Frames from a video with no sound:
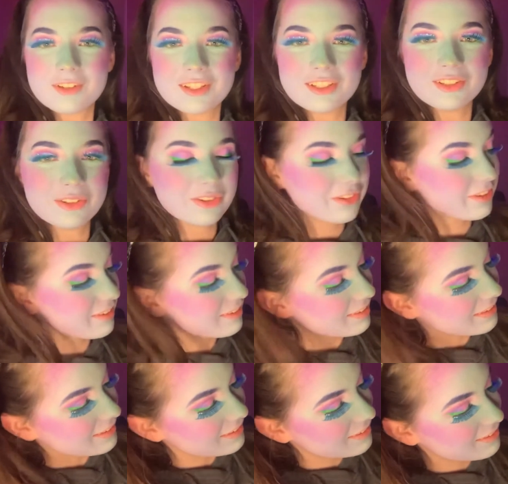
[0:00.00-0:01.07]
use
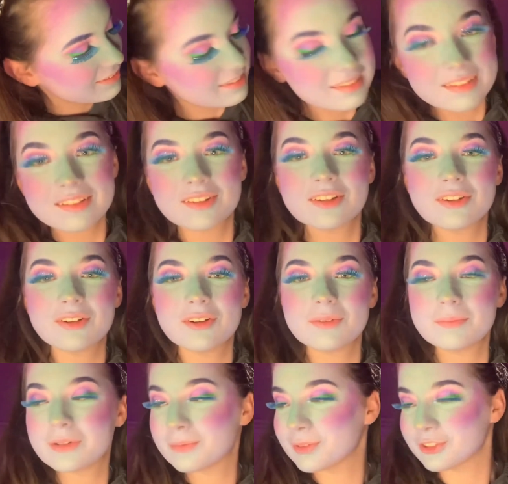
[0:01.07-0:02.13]
this
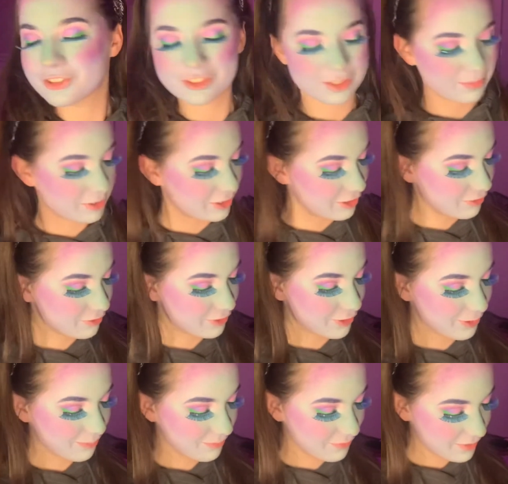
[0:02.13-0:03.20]
purple shimmer
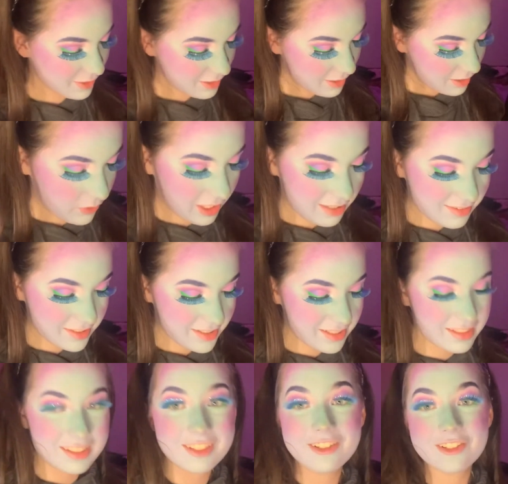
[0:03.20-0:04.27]
from, guessed
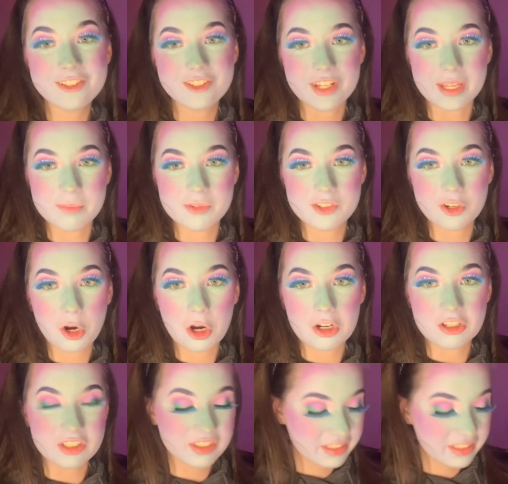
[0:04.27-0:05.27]
it, James Charles.